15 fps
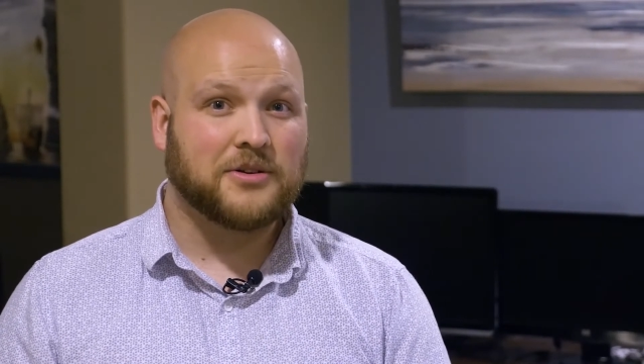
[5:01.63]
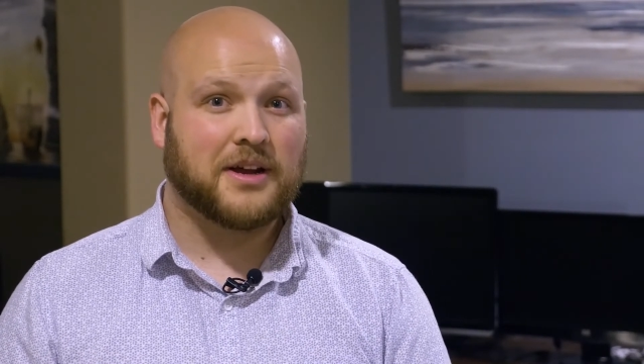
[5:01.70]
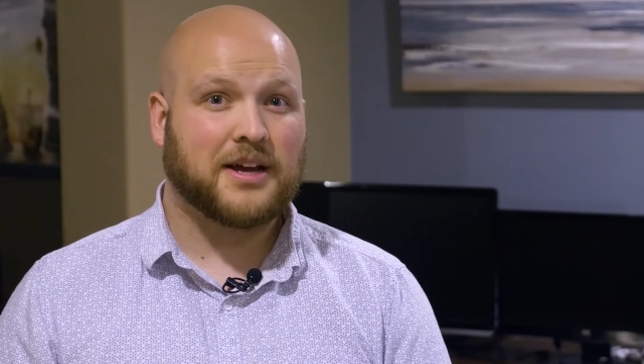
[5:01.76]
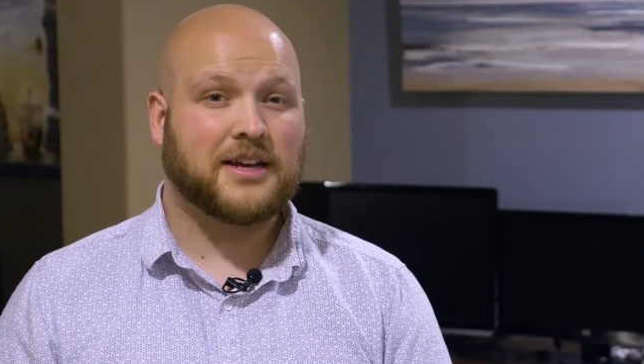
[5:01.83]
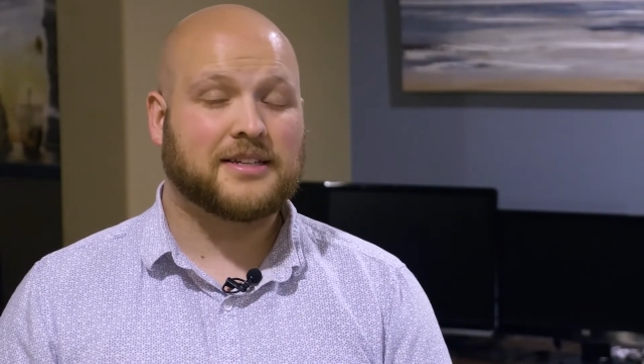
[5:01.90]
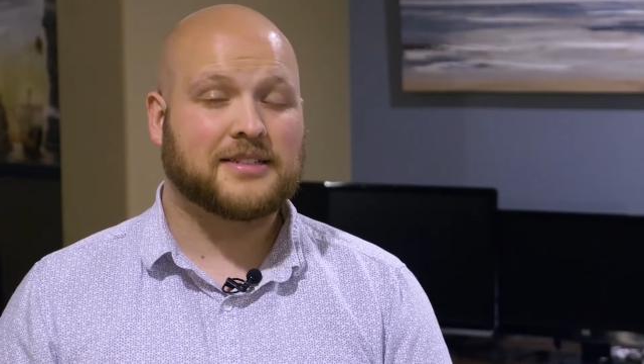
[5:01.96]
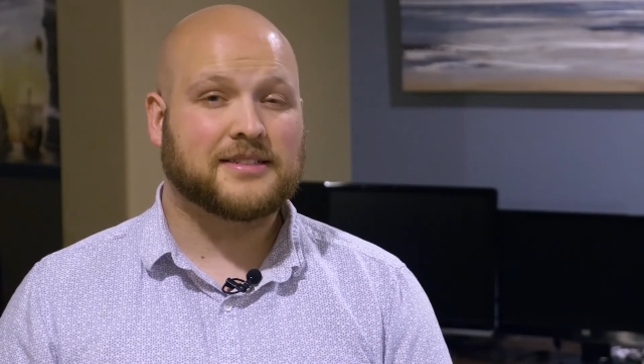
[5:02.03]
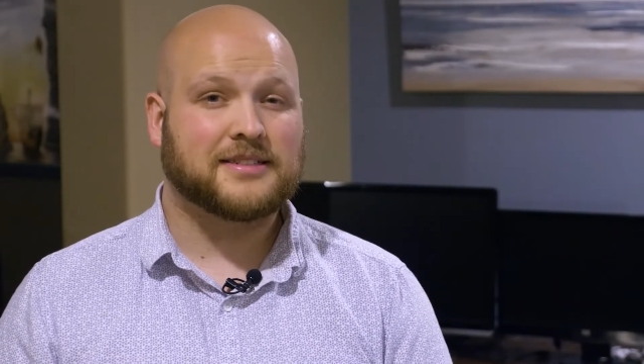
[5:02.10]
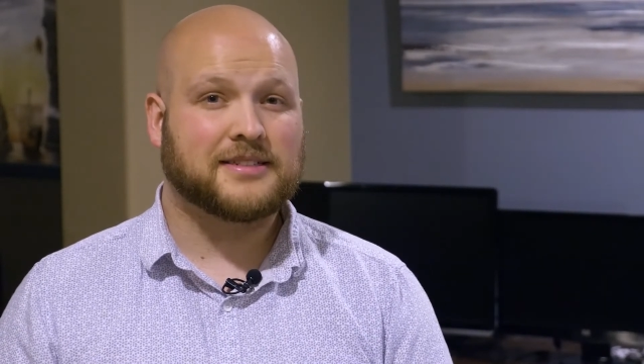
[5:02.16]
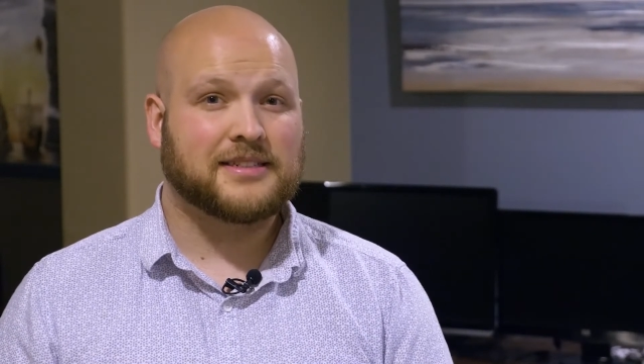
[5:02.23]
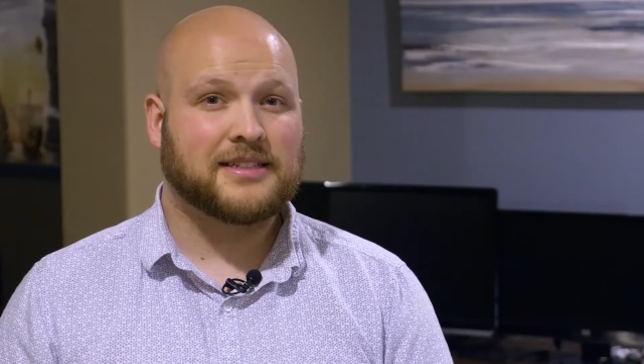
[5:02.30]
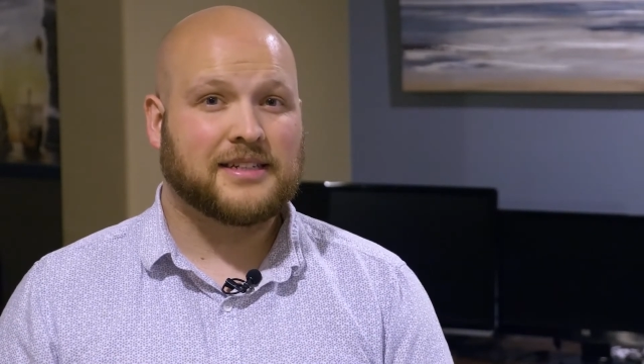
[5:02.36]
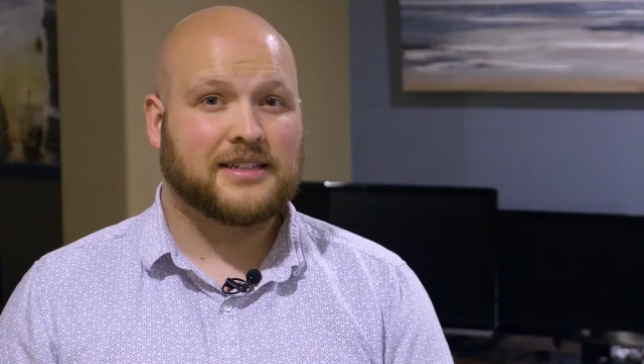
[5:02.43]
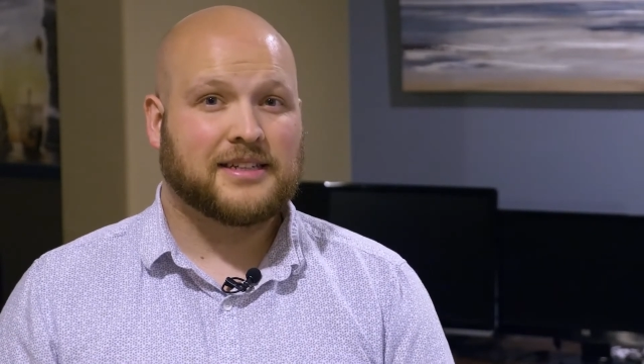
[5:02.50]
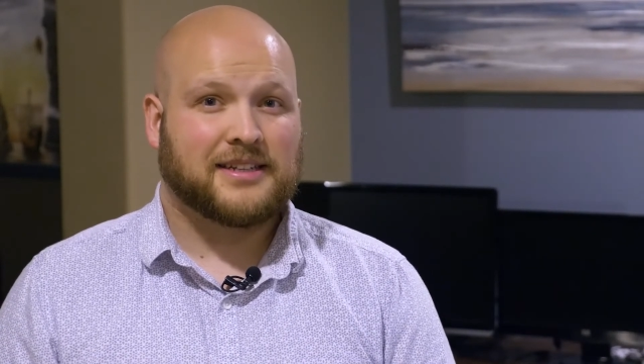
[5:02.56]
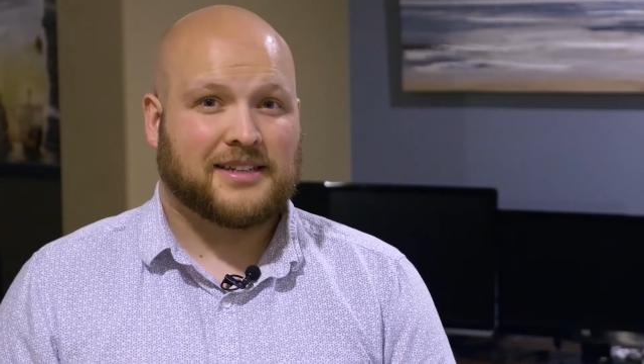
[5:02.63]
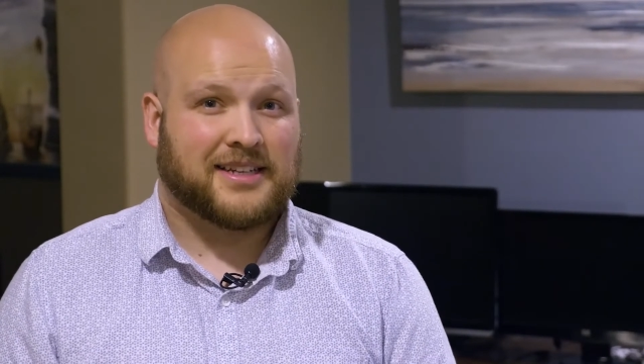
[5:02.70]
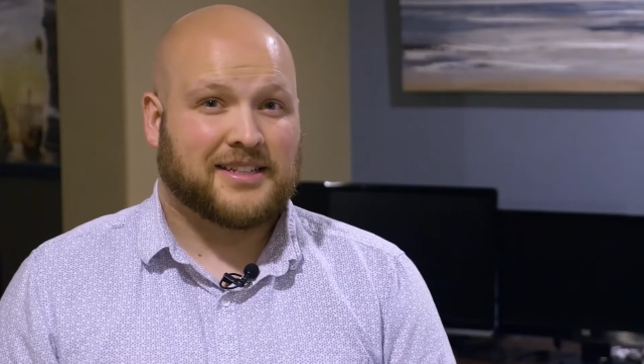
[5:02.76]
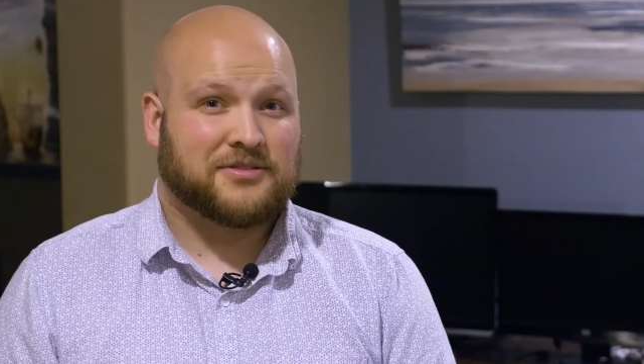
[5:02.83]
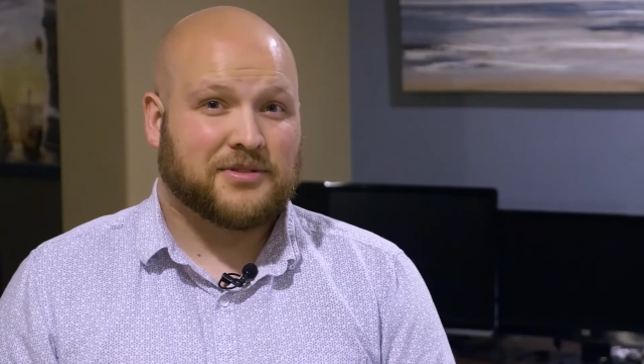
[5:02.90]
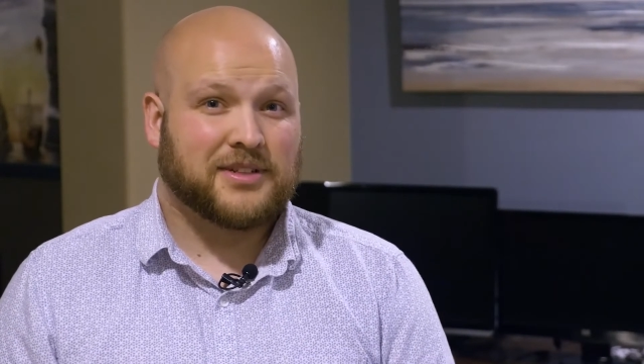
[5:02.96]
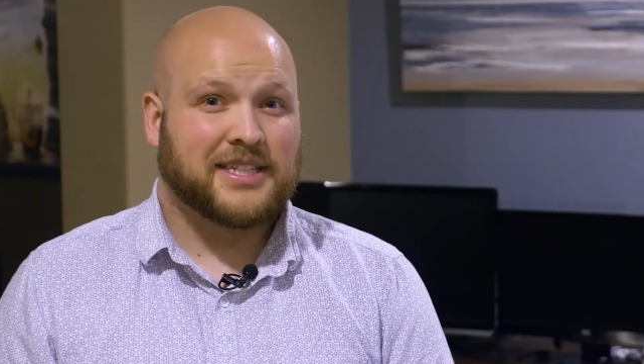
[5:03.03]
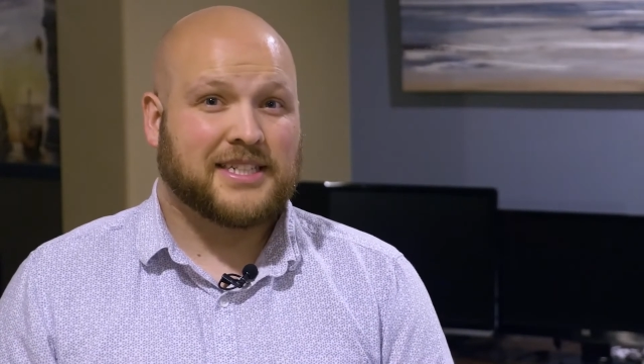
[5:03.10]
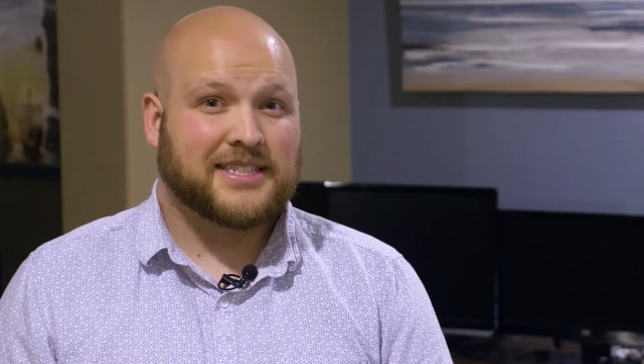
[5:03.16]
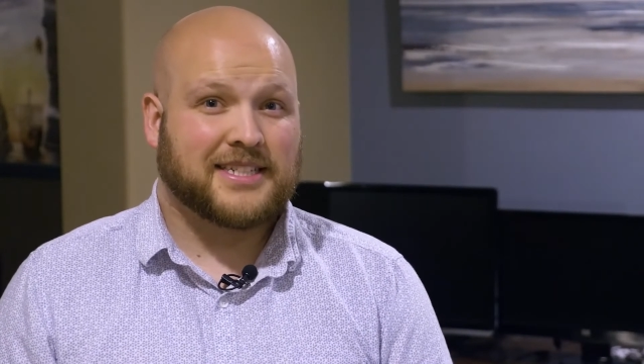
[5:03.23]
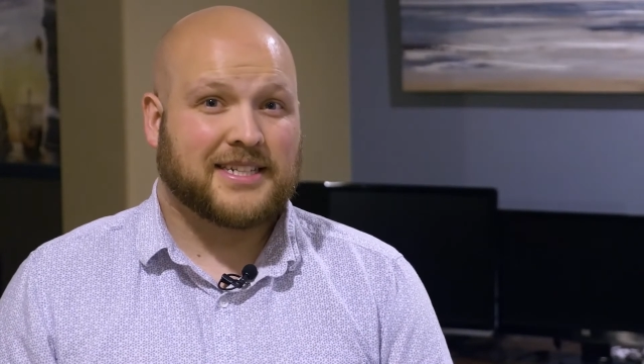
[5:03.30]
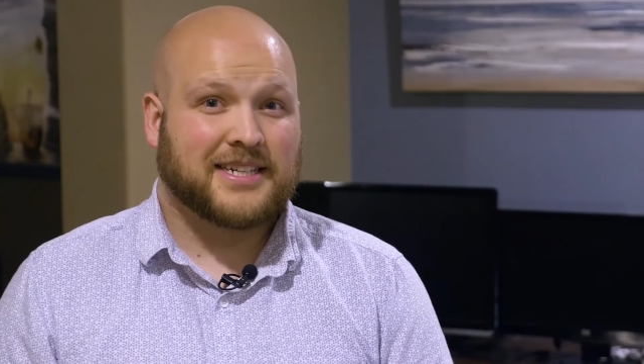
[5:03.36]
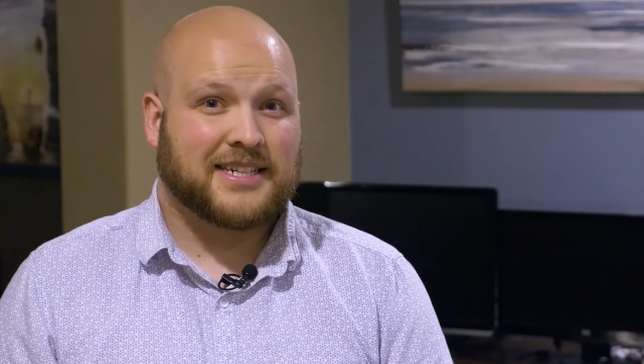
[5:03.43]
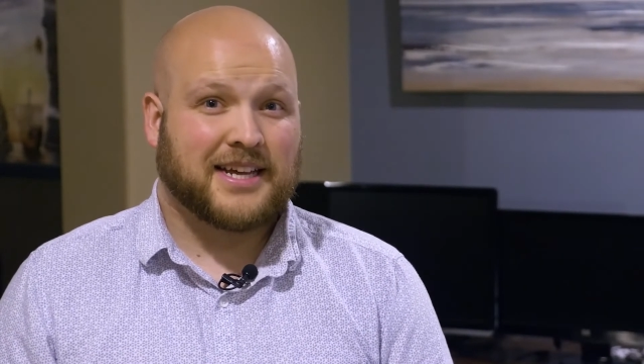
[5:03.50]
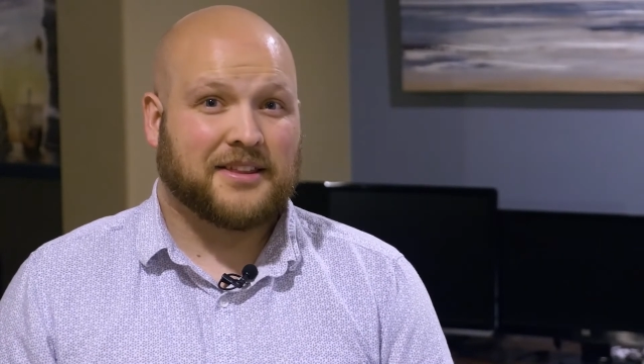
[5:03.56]
eyes, it's really easy
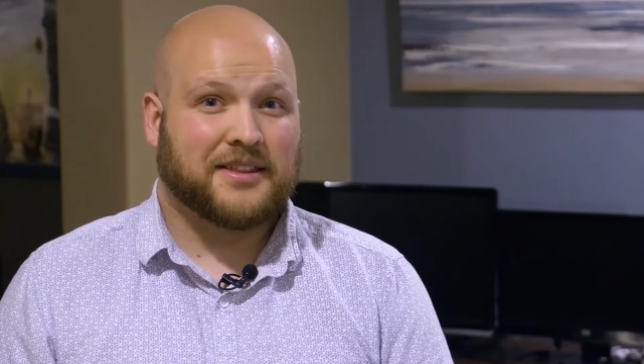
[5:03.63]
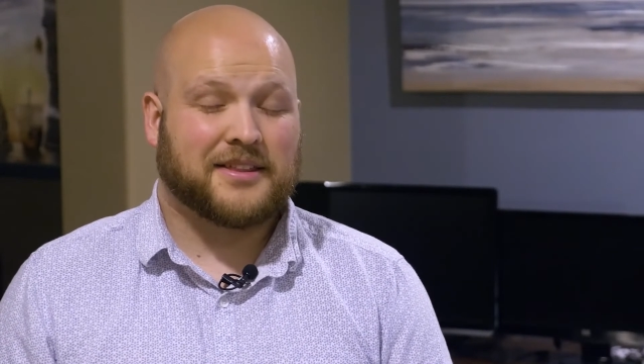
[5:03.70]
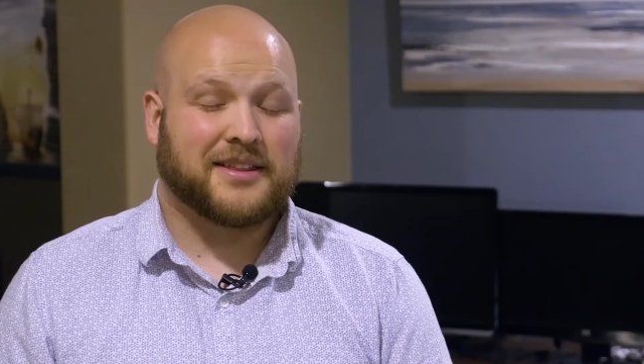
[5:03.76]
to tell that